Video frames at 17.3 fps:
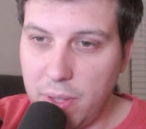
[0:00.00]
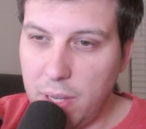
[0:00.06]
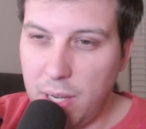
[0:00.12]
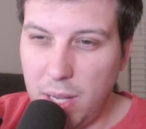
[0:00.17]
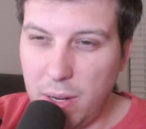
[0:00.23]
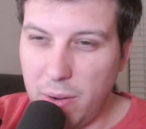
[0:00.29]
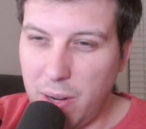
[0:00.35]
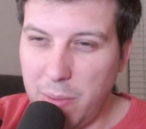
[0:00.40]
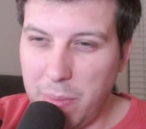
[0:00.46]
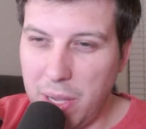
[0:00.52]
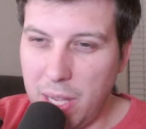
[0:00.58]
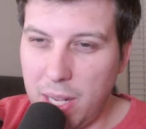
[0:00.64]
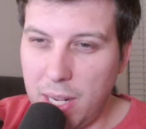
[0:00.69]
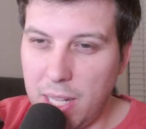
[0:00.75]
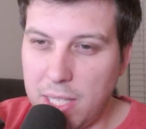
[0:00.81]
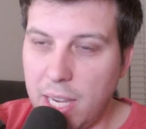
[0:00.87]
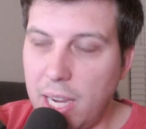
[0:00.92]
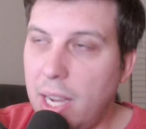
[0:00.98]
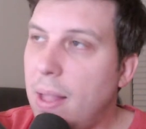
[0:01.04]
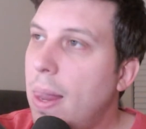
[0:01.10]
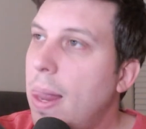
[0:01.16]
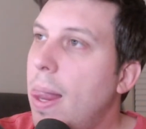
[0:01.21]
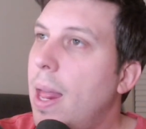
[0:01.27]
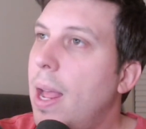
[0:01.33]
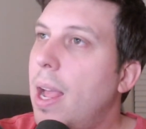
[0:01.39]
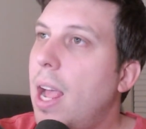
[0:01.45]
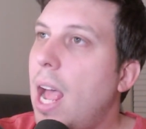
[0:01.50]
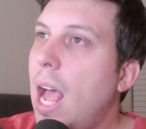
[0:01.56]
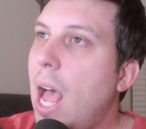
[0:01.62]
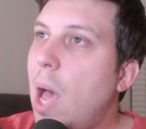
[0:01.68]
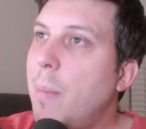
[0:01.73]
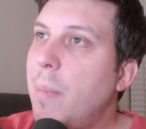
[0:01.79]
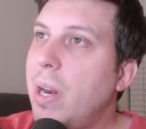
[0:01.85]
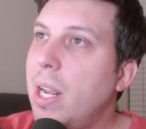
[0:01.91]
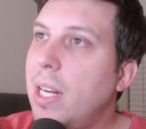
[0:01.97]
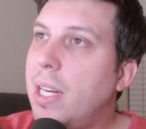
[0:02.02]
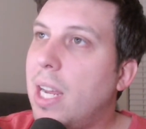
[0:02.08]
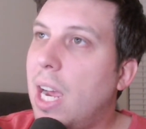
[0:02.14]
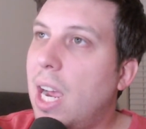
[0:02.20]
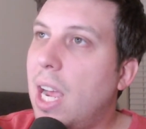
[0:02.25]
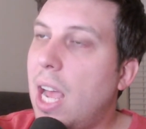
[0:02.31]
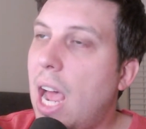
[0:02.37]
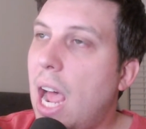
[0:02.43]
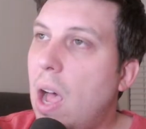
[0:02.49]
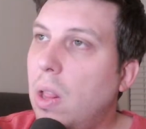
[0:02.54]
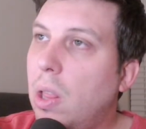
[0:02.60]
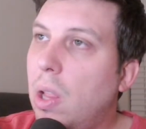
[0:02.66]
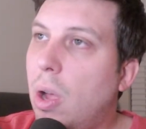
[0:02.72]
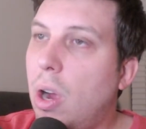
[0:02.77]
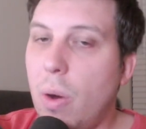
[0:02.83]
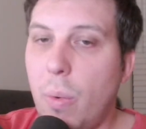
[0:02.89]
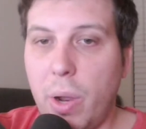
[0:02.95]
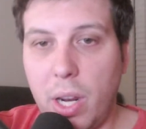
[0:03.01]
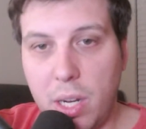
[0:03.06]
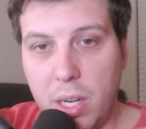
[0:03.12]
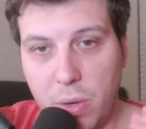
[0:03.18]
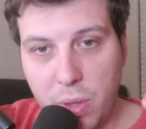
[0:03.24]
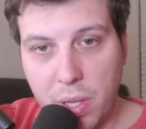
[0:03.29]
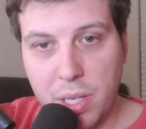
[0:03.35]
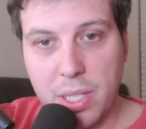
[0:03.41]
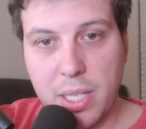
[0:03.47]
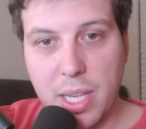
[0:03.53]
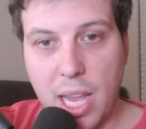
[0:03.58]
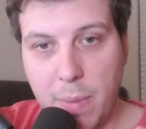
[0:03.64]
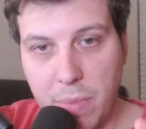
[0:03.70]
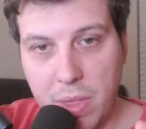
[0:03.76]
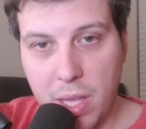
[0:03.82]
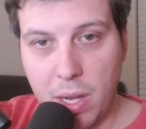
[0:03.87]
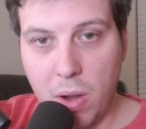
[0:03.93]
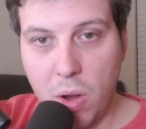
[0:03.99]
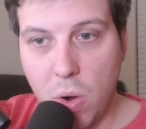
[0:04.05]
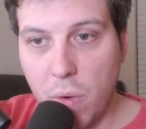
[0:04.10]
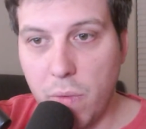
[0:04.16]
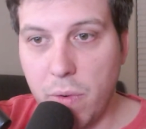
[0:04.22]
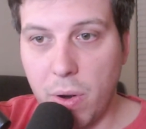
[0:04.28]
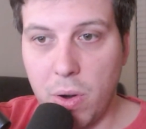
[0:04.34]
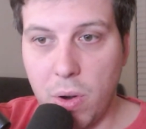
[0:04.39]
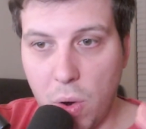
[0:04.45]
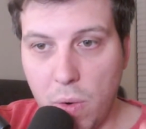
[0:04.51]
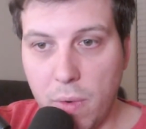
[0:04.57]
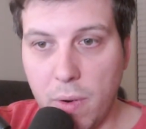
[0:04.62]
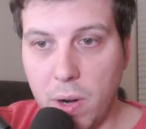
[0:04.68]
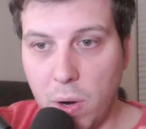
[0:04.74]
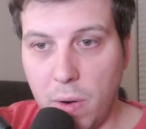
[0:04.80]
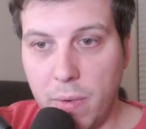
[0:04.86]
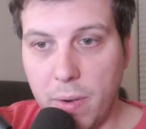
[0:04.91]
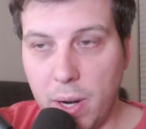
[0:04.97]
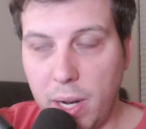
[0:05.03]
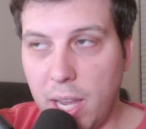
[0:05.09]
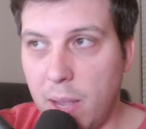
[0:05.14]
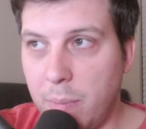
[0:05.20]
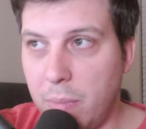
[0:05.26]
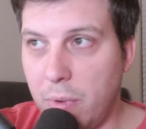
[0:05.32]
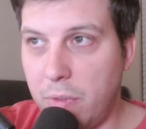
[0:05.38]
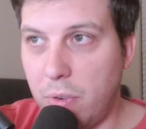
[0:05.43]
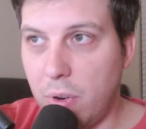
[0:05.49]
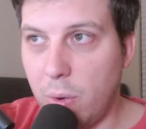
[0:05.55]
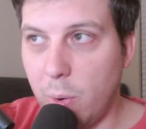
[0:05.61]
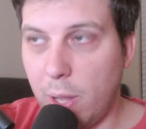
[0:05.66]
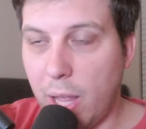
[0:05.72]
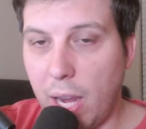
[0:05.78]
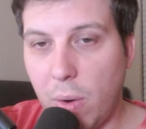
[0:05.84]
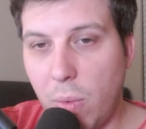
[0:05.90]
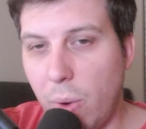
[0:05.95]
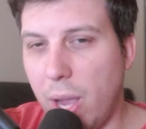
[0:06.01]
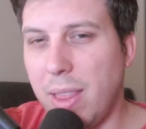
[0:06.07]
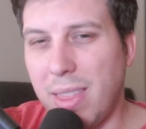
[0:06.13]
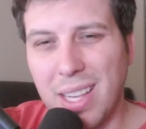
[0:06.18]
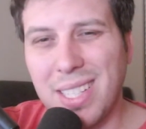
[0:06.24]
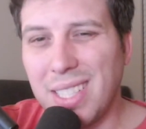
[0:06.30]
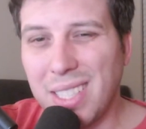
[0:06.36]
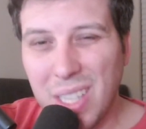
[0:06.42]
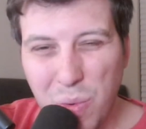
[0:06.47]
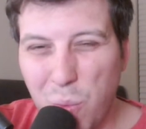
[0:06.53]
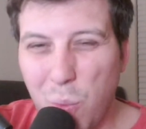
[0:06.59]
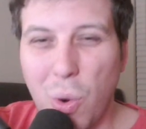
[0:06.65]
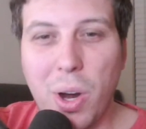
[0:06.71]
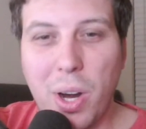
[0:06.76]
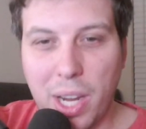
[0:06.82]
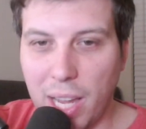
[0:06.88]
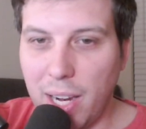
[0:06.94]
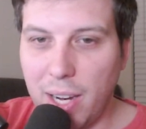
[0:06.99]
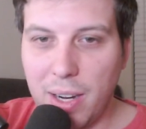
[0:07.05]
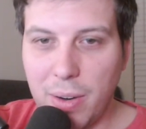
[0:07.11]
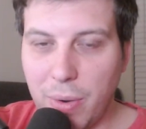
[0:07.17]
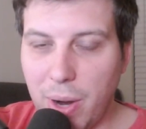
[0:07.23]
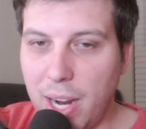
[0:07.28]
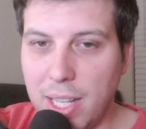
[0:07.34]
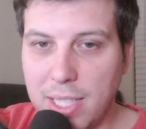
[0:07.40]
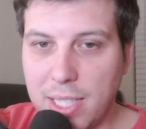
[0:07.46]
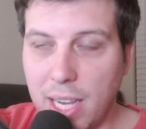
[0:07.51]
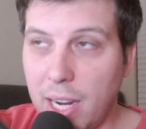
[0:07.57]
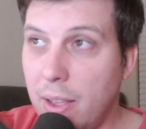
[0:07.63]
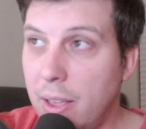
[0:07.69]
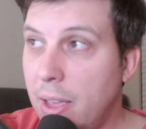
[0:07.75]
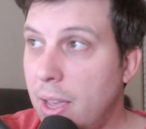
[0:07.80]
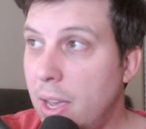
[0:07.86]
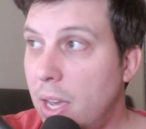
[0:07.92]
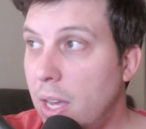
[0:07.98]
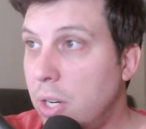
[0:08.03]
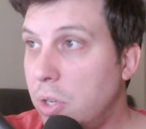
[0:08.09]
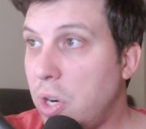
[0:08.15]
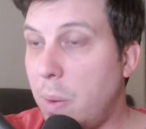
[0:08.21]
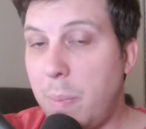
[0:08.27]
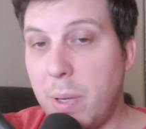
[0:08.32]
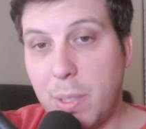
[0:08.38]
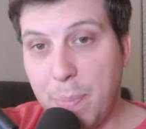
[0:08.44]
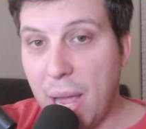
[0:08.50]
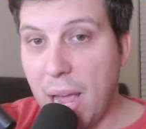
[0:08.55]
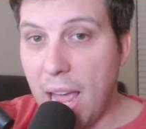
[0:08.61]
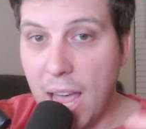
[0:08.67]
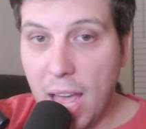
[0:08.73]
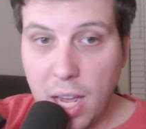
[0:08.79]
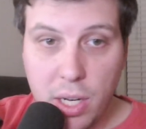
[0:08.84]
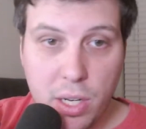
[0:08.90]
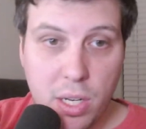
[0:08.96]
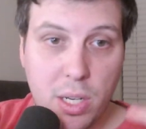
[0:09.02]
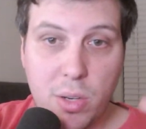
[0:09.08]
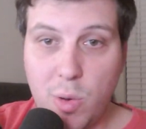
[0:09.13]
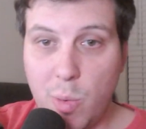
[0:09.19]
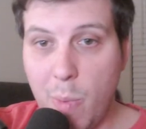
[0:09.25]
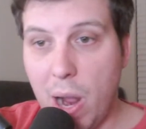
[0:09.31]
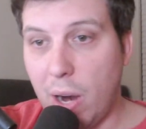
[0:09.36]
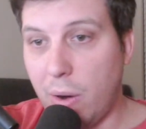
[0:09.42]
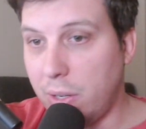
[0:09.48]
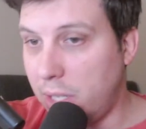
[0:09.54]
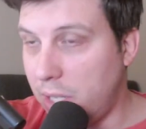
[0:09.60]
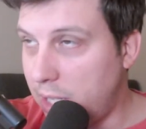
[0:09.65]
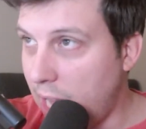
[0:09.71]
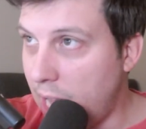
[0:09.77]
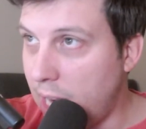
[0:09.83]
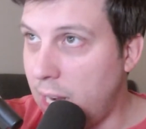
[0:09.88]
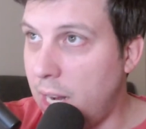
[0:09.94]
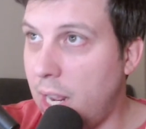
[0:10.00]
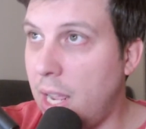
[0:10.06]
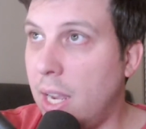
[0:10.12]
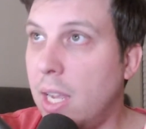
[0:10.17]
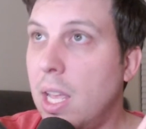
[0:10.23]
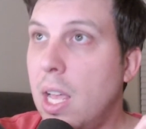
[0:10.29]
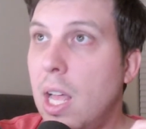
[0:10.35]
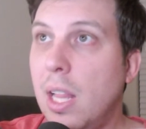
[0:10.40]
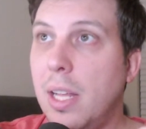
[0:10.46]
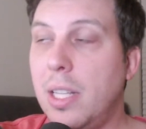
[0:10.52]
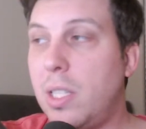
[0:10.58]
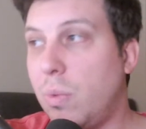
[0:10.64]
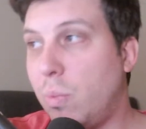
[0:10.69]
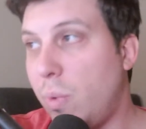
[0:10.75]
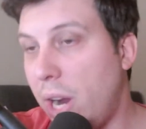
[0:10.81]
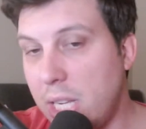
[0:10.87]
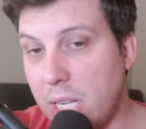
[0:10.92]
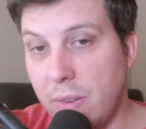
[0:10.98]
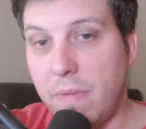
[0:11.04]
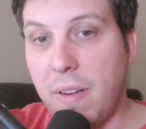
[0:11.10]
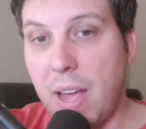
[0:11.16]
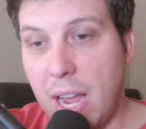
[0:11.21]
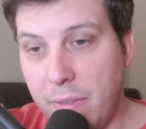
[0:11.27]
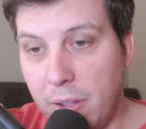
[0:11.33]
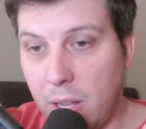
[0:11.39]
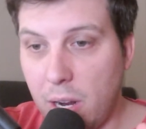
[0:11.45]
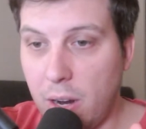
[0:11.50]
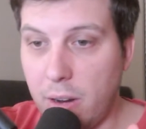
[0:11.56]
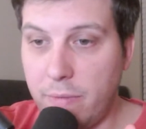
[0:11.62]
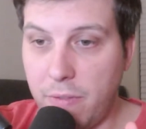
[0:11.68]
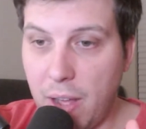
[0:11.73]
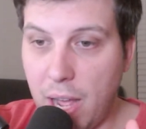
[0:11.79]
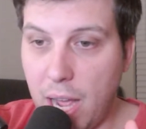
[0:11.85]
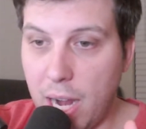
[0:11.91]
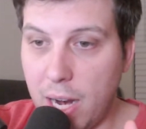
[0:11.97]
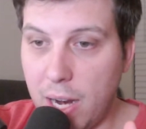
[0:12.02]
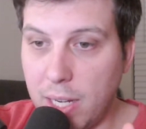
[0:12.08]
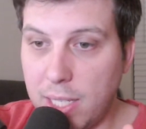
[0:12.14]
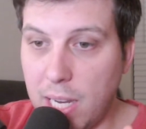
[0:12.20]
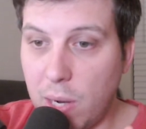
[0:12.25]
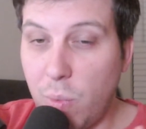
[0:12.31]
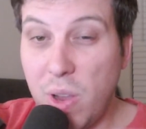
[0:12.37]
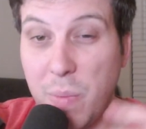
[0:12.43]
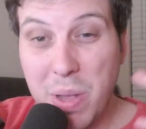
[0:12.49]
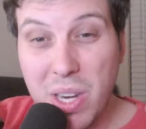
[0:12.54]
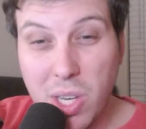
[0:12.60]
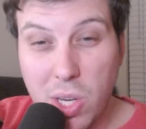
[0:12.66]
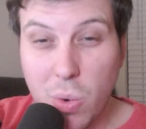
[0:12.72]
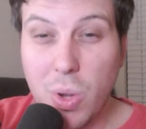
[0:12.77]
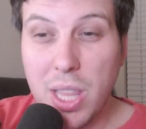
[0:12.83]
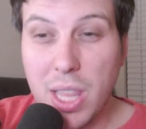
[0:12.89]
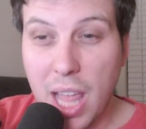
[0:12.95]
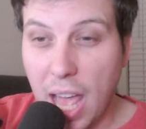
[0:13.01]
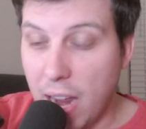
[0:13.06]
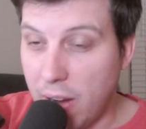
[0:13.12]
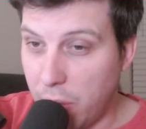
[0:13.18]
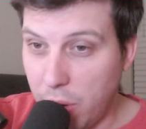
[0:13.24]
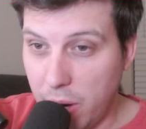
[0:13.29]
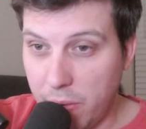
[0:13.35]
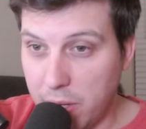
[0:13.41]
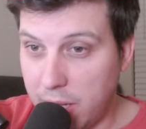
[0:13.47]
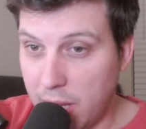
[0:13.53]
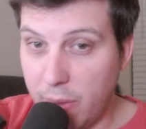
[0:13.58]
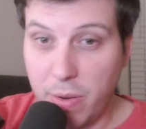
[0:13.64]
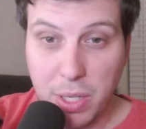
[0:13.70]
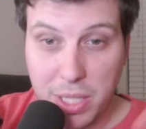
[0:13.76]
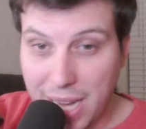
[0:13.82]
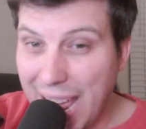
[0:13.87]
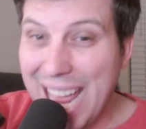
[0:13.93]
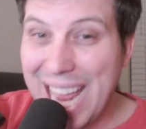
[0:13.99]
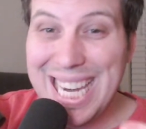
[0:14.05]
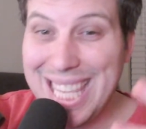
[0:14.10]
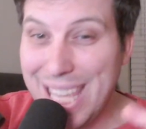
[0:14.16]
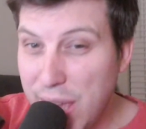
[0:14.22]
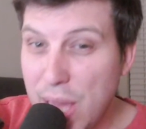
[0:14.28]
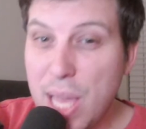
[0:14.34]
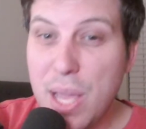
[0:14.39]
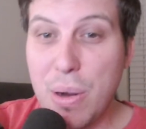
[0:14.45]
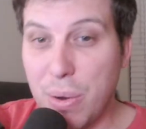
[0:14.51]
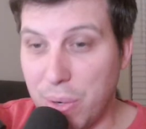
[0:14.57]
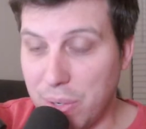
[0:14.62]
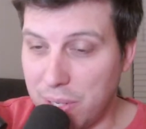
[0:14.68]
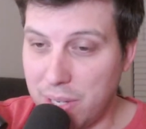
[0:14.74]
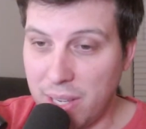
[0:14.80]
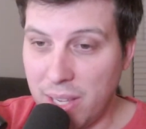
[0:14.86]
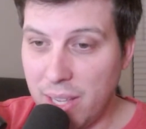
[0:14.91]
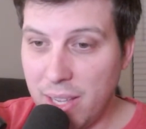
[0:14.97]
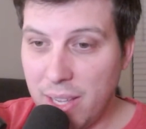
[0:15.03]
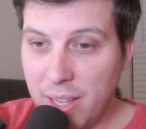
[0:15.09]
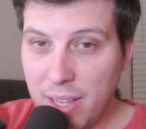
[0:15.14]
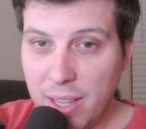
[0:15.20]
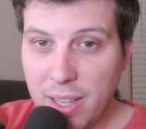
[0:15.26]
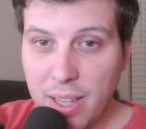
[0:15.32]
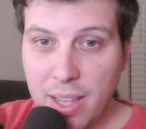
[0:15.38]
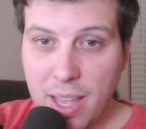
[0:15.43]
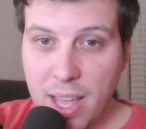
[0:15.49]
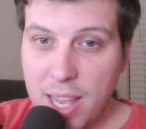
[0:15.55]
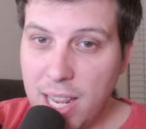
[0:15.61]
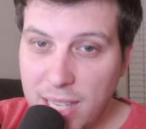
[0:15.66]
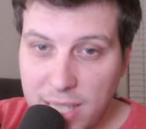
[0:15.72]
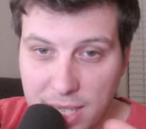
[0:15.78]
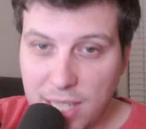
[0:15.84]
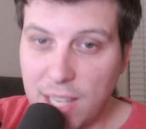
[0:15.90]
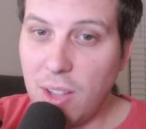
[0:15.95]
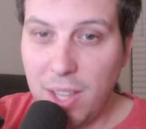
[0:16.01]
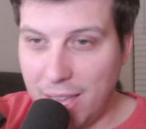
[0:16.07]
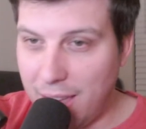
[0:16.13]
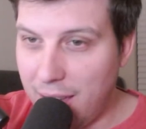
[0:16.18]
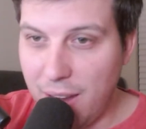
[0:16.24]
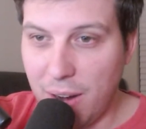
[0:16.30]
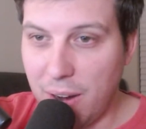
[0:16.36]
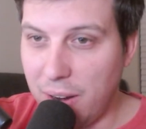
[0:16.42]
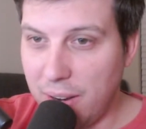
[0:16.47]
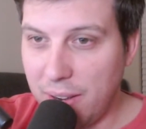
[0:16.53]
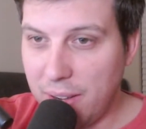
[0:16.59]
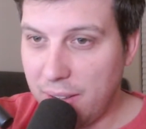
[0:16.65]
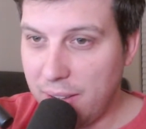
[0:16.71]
You know what I mean? It's like, how long are we going to do the same thing over and over and over again before we're like, wait, this isn't working, right? It's like, Trump is bad. Democracy's ending. Let's raise a 5-alarm fire. It's like, we've been doing that, whoever said it, for 10 years, and he's still here.